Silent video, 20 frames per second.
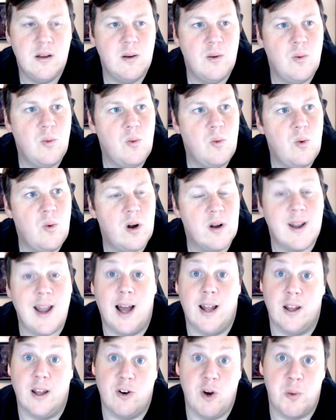what
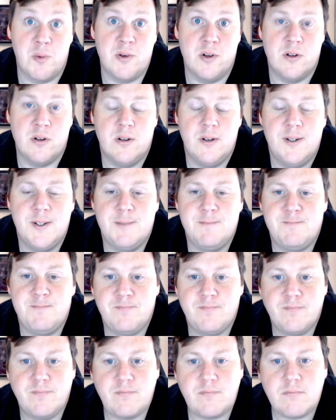Cattle and Crops does.
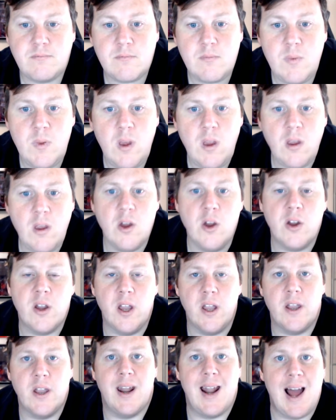You
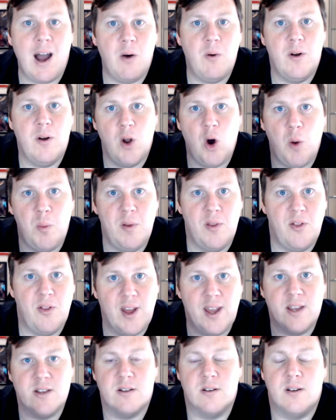can get out and open
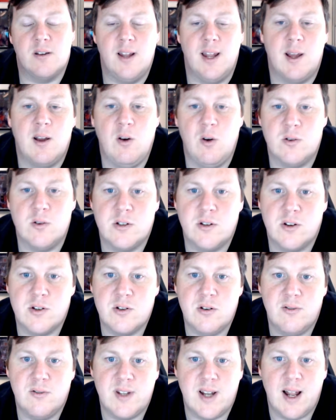things and click hoses and
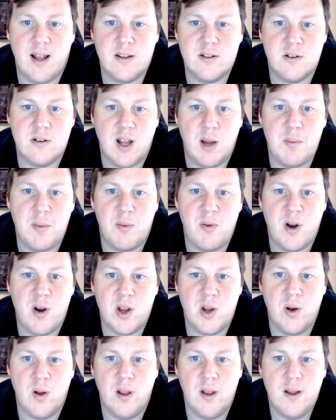stuff to that, so that'd be pretty
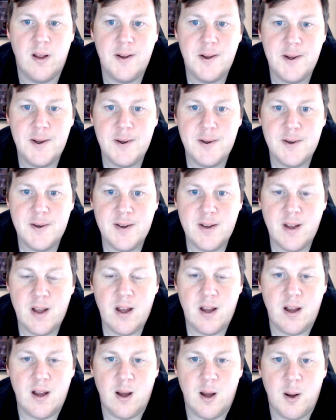cool.
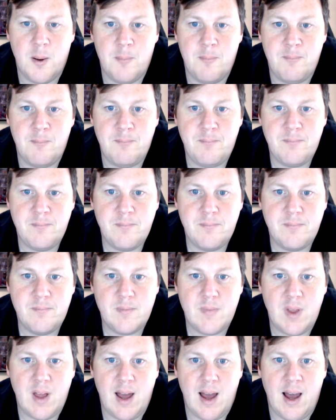And
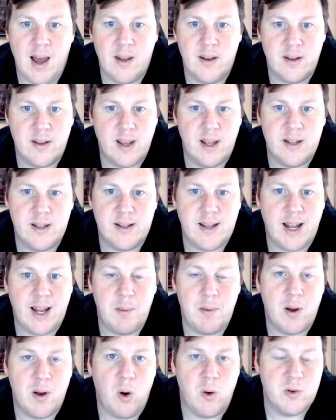again, the
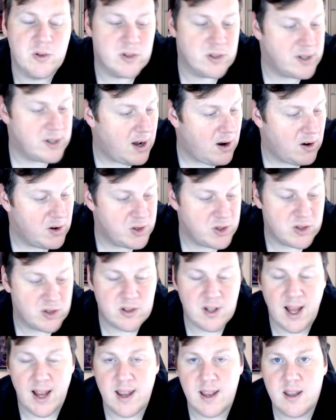dynamic hoses and that are
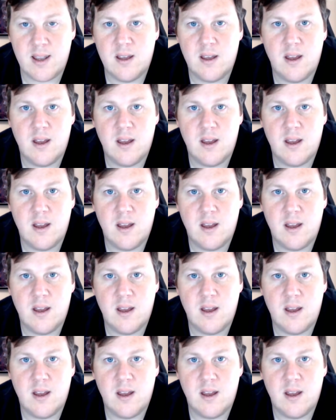just like